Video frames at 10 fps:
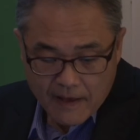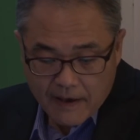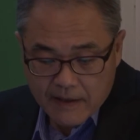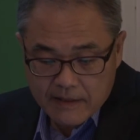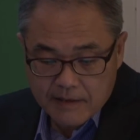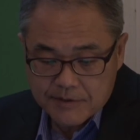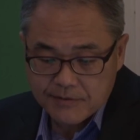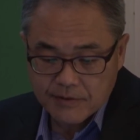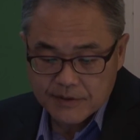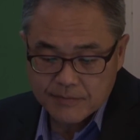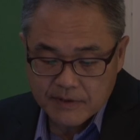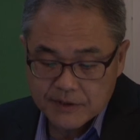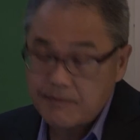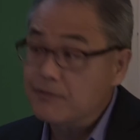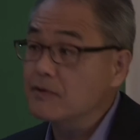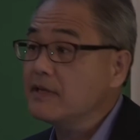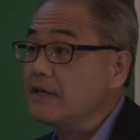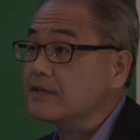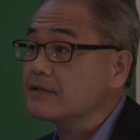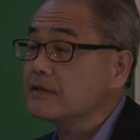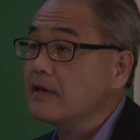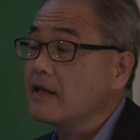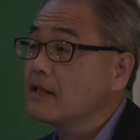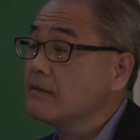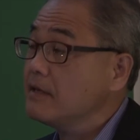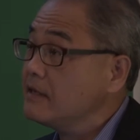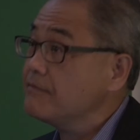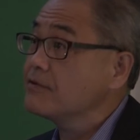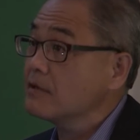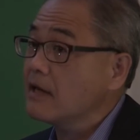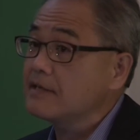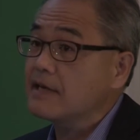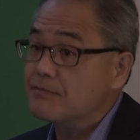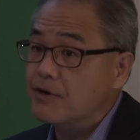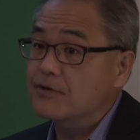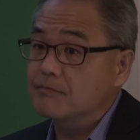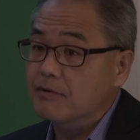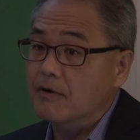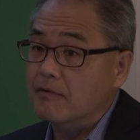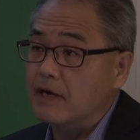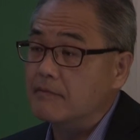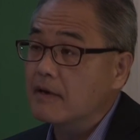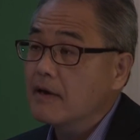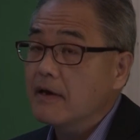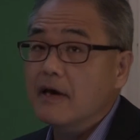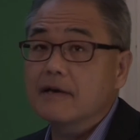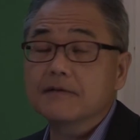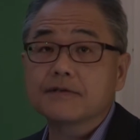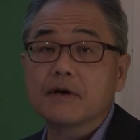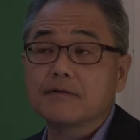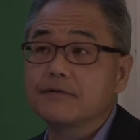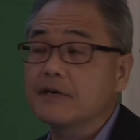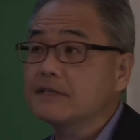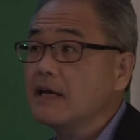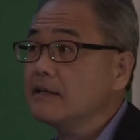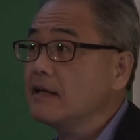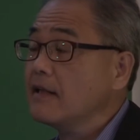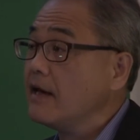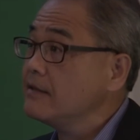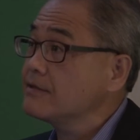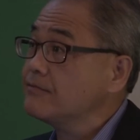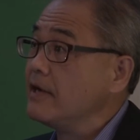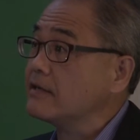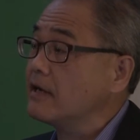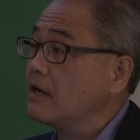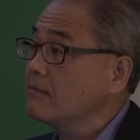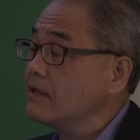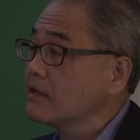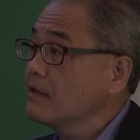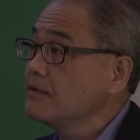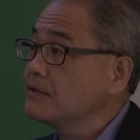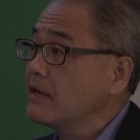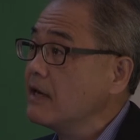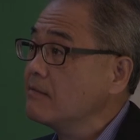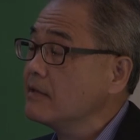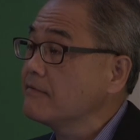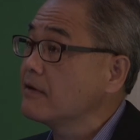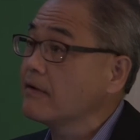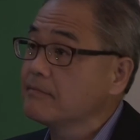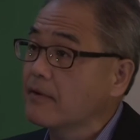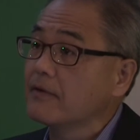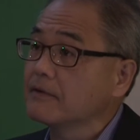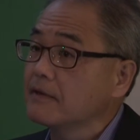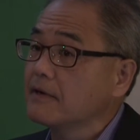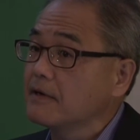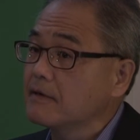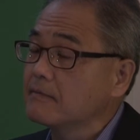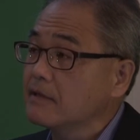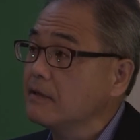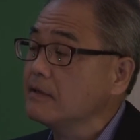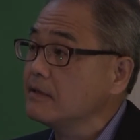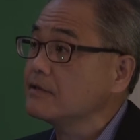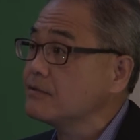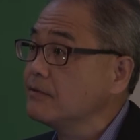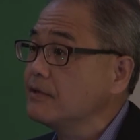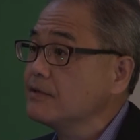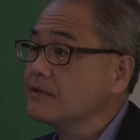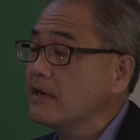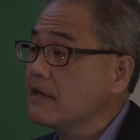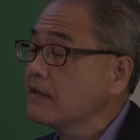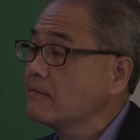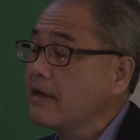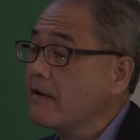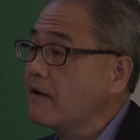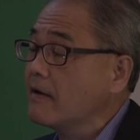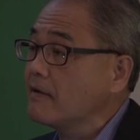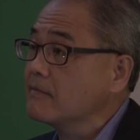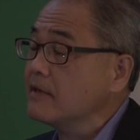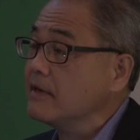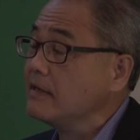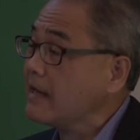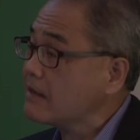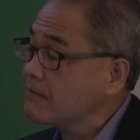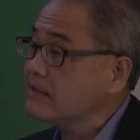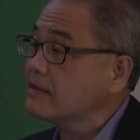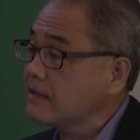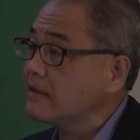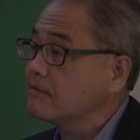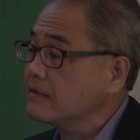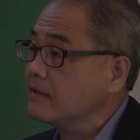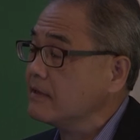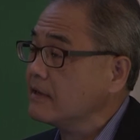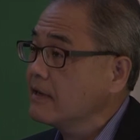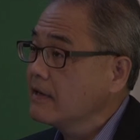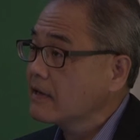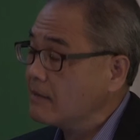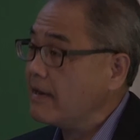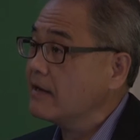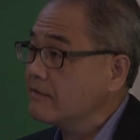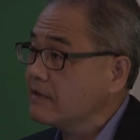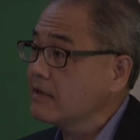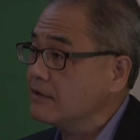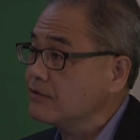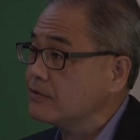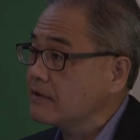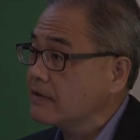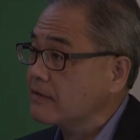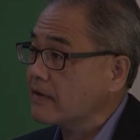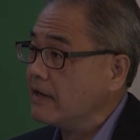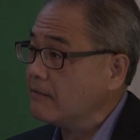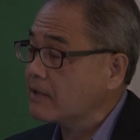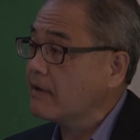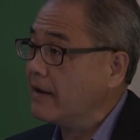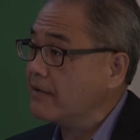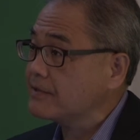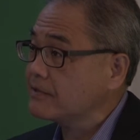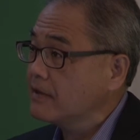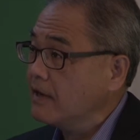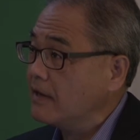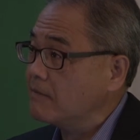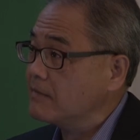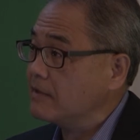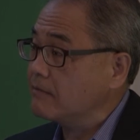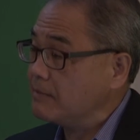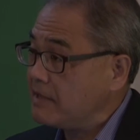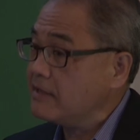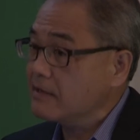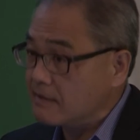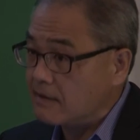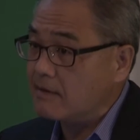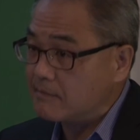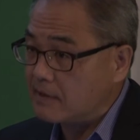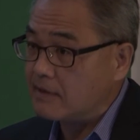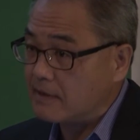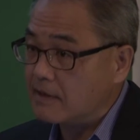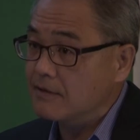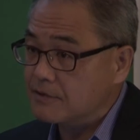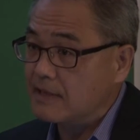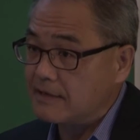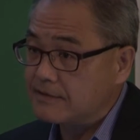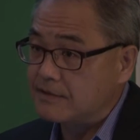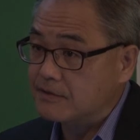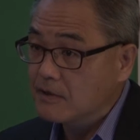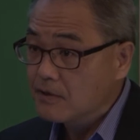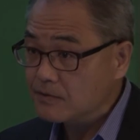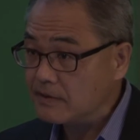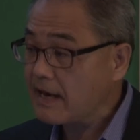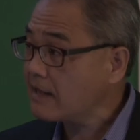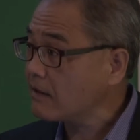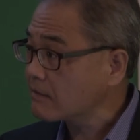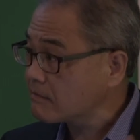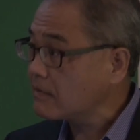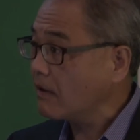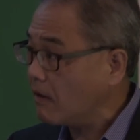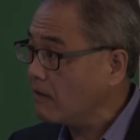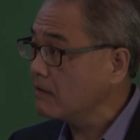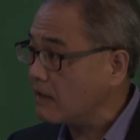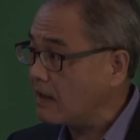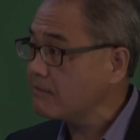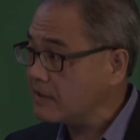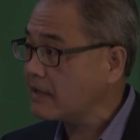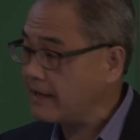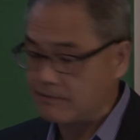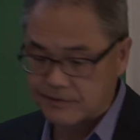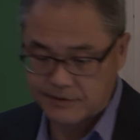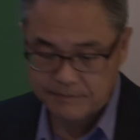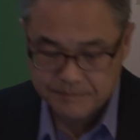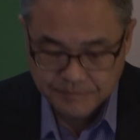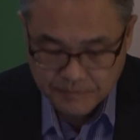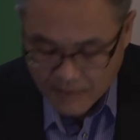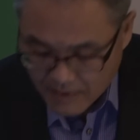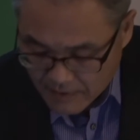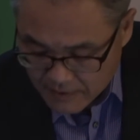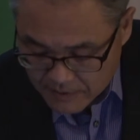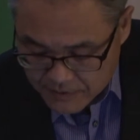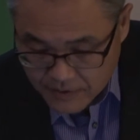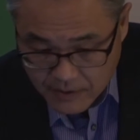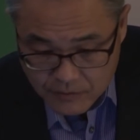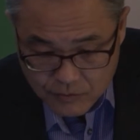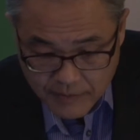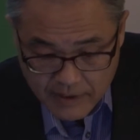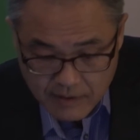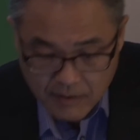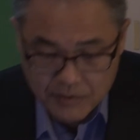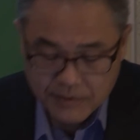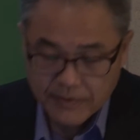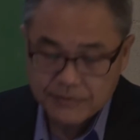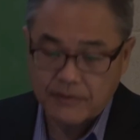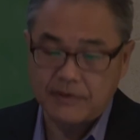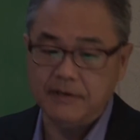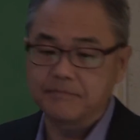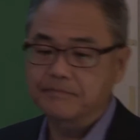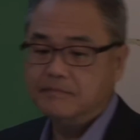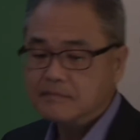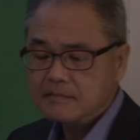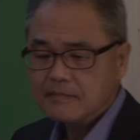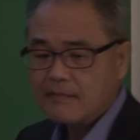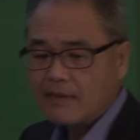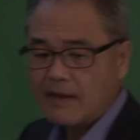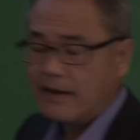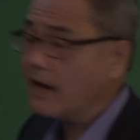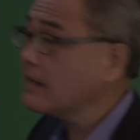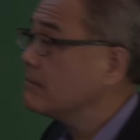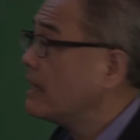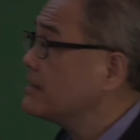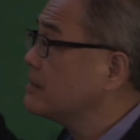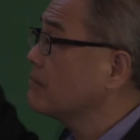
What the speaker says: and students with special needs, and the individualized education program. And also to the extent that a district includes the foreign-born the students, and their the inadequate the command of English, okay, requires the remedial the English classes. So that all the counts. So to make a long story short, and that's the